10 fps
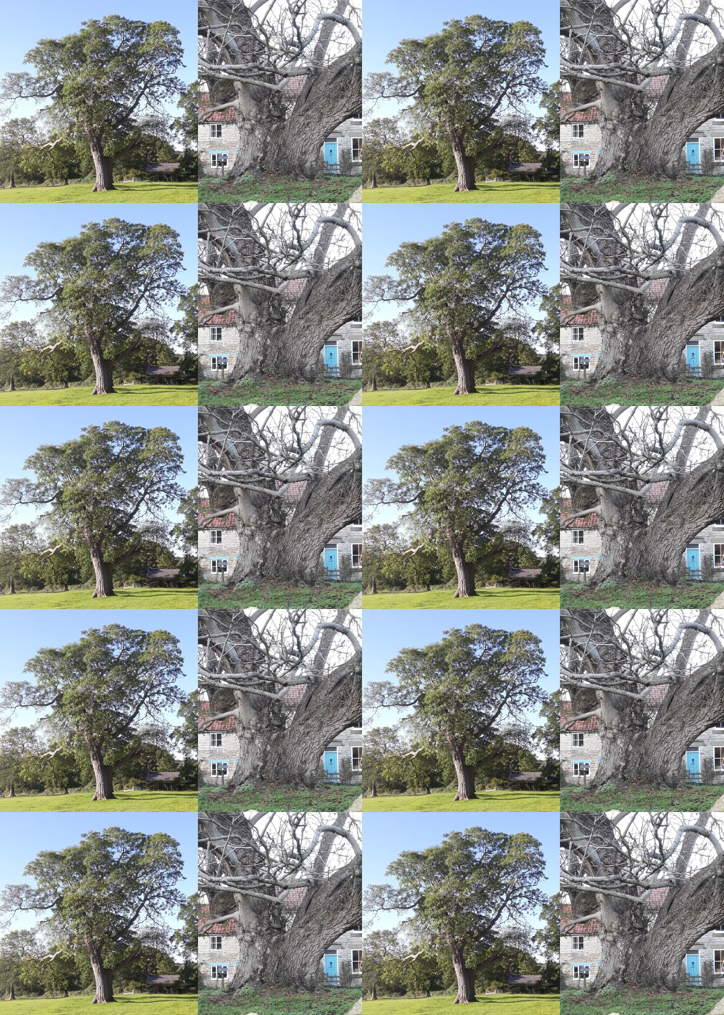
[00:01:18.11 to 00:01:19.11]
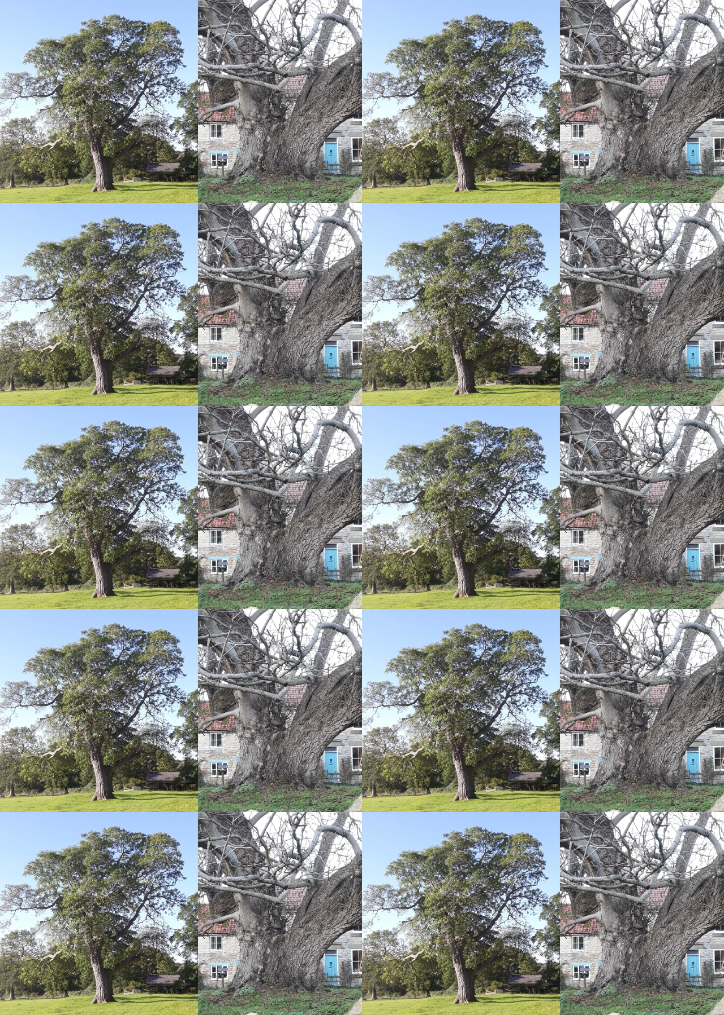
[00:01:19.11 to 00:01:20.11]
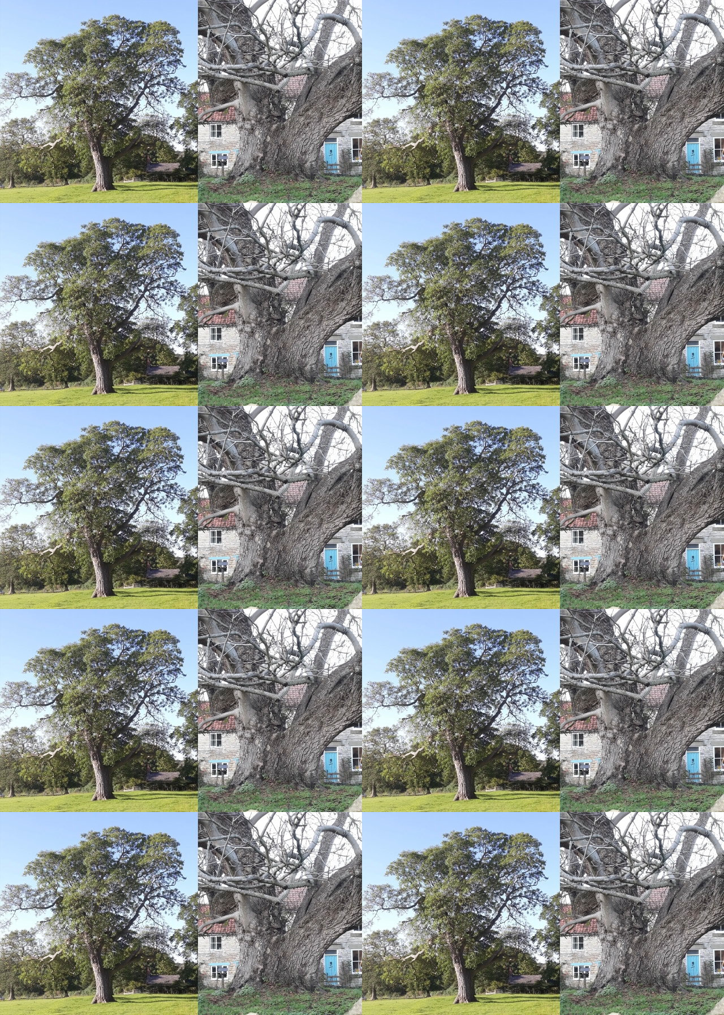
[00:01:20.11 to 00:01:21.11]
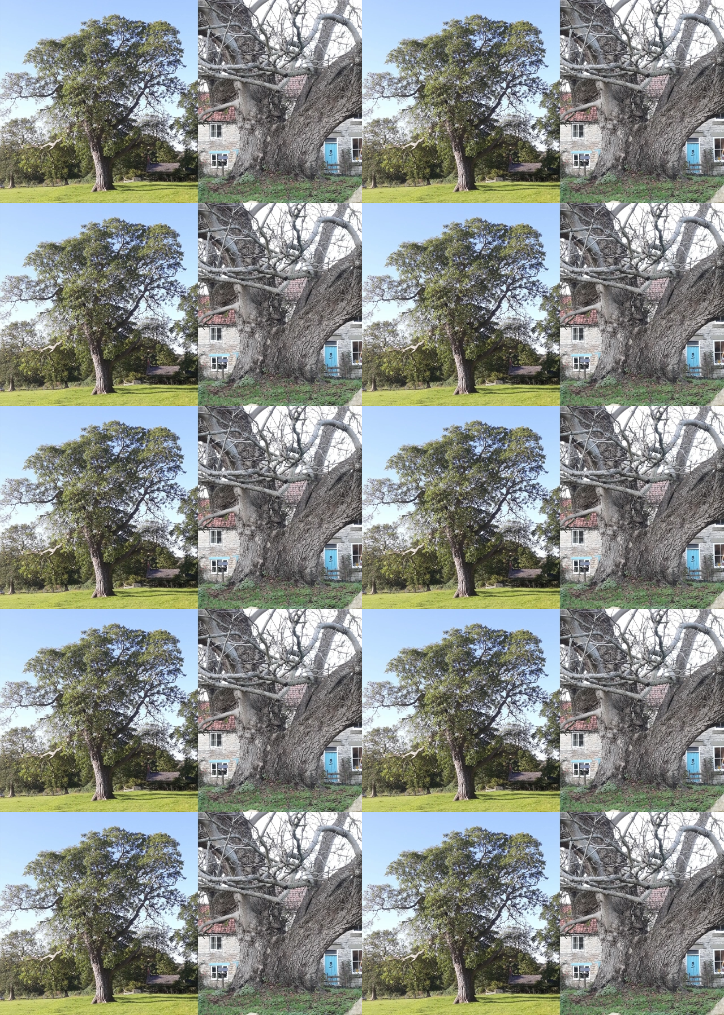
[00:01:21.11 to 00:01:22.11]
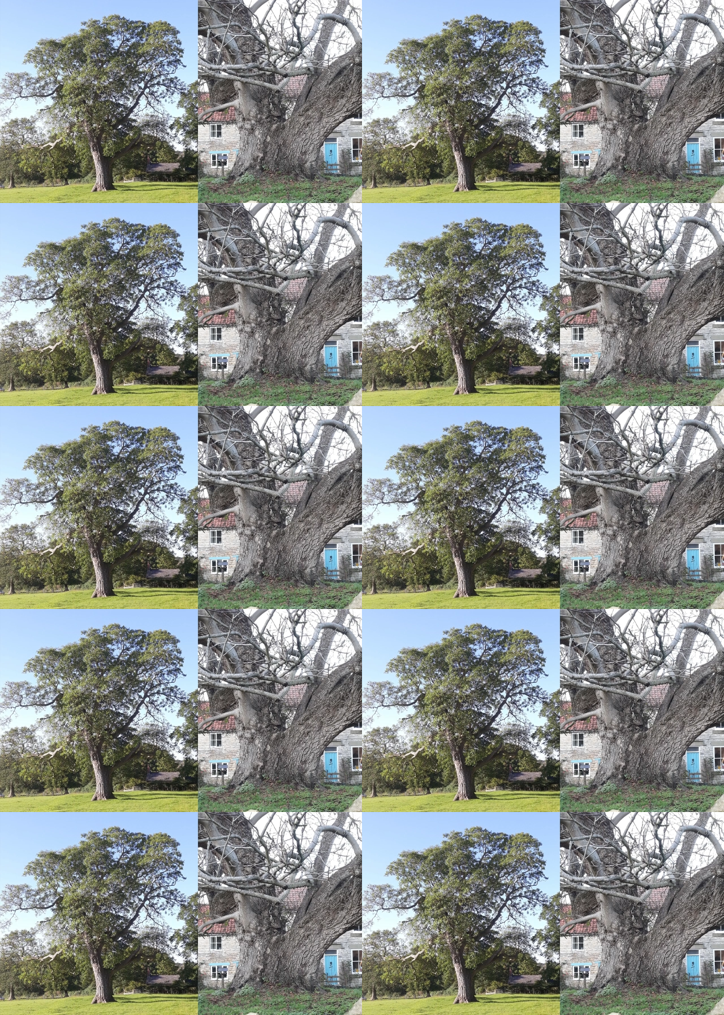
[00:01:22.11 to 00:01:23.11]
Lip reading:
Nobody's mouth can be seen.